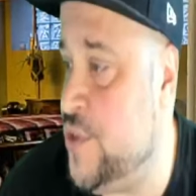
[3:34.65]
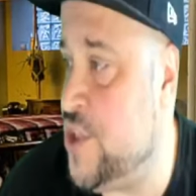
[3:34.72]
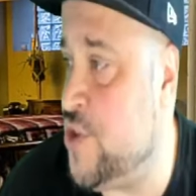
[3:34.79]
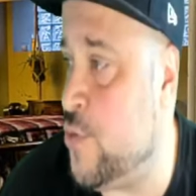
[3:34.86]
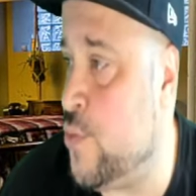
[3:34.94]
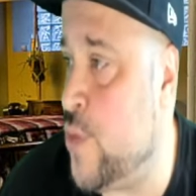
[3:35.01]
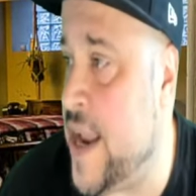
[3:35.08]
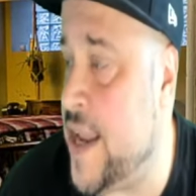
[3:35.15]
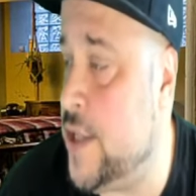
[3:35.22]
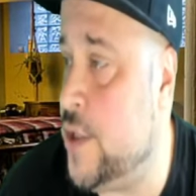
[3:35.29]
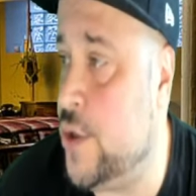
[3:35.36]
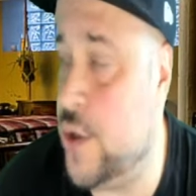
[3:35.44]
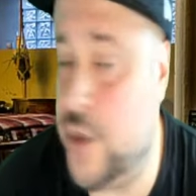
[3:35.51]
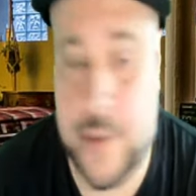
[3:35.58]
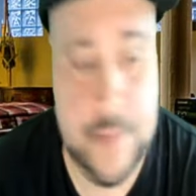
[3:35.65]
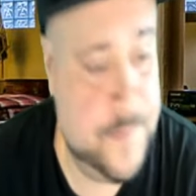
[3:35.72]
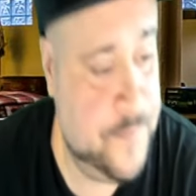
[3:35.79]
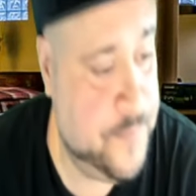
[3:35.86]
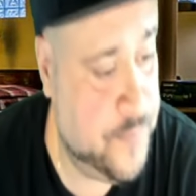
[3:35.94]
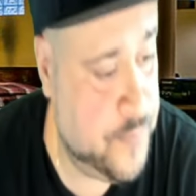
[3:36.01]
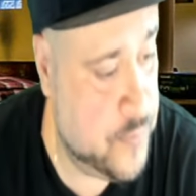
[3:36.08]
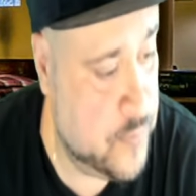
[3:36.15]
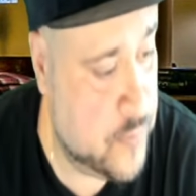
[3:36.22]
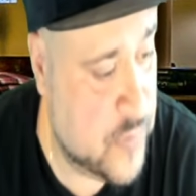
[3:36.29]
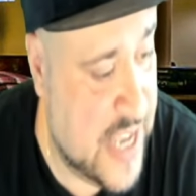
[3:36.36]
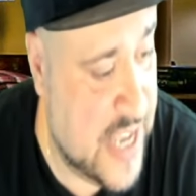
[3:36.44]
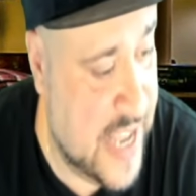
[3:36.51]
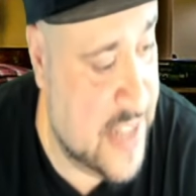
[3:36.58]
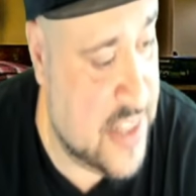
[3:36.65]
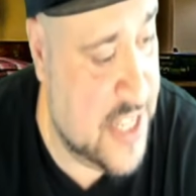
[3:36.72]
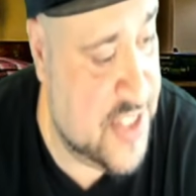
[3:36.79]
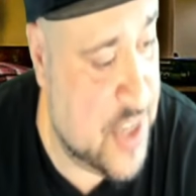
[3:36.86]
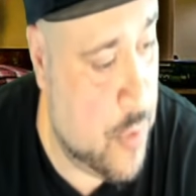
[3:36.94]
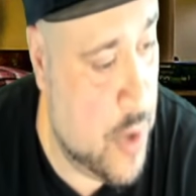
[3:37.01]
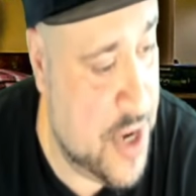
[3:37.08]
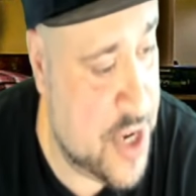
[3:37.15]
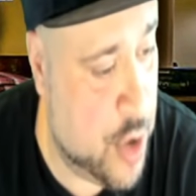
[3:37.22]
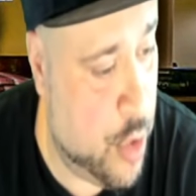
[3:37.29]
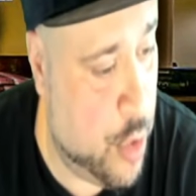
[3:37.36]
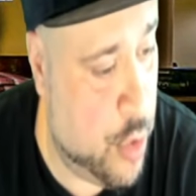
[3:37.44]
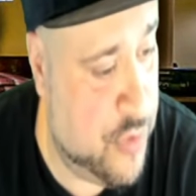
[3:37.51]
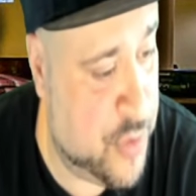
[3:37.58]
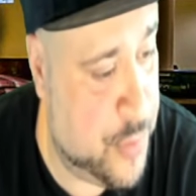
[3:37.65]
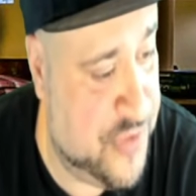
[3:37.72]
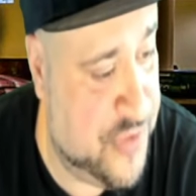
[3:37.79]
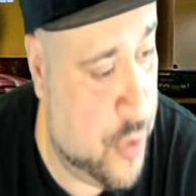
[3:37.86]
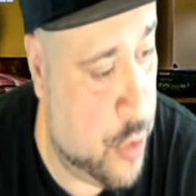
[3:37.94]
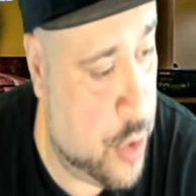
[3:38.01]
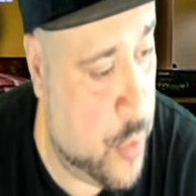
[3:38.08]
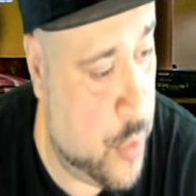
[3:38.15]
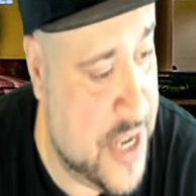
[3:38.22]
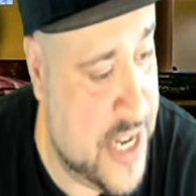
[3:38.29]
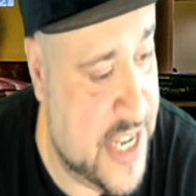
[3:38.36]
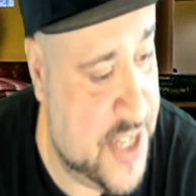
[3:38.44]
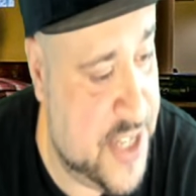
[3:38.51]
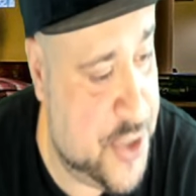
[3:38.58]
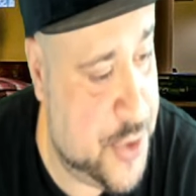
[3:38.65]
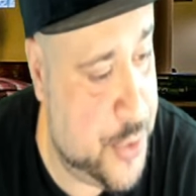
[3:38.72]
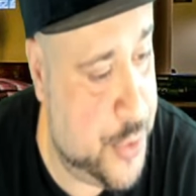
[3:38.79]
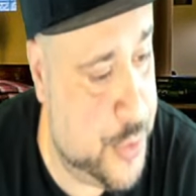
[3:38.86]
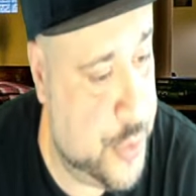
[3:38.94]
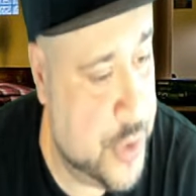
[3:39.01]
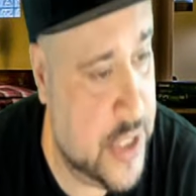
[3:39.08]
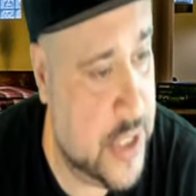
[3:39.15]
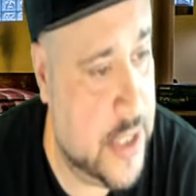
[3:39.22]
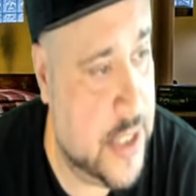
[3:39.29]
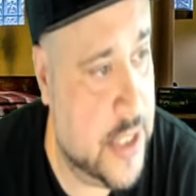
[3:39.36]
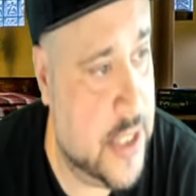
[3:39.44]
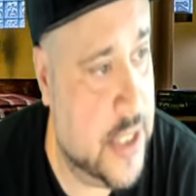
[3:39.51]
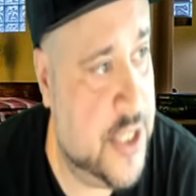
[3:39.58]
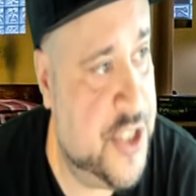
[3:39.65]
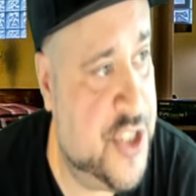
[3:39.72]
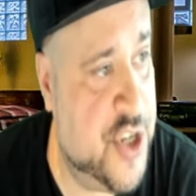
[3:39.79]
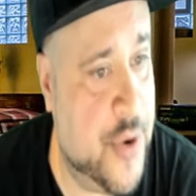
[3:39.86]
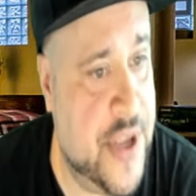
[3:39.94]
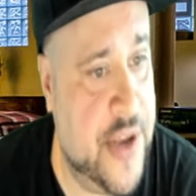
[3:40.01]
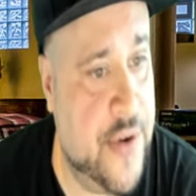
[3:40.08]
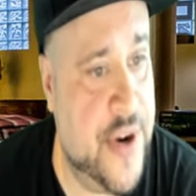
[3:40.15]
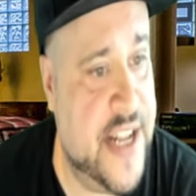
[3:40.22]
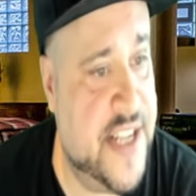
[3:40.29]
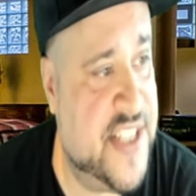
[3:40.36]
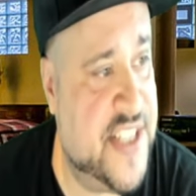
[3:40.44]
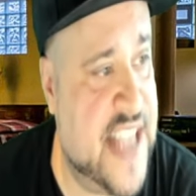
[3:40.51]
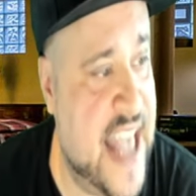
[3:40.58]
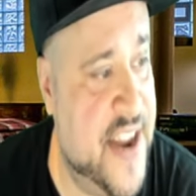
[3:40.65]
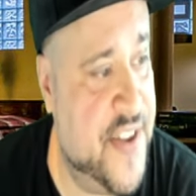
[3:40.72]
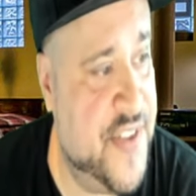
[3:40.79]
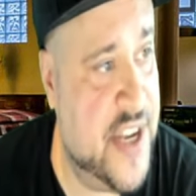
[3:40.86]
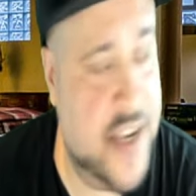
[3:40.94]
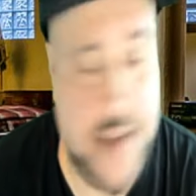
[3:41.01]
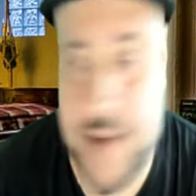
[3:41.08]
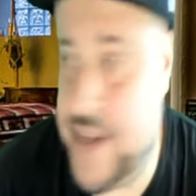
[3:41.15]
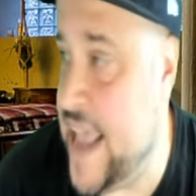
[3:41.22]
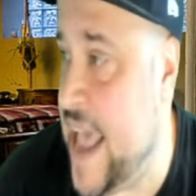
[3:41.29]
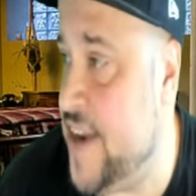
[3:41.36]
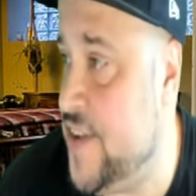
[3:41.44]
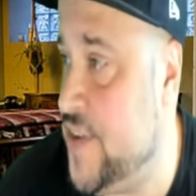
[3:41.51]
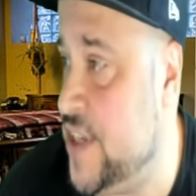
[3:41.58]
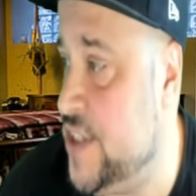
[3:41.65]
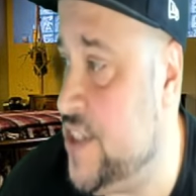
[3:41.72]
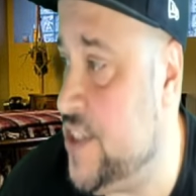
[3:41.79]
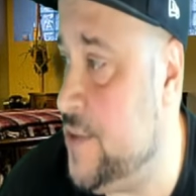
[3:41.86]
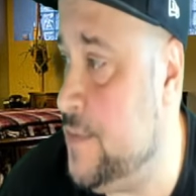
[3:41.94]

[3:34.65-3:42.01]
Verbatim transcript: just regular headlines I want to go over before. We need to, so here it is. Canada's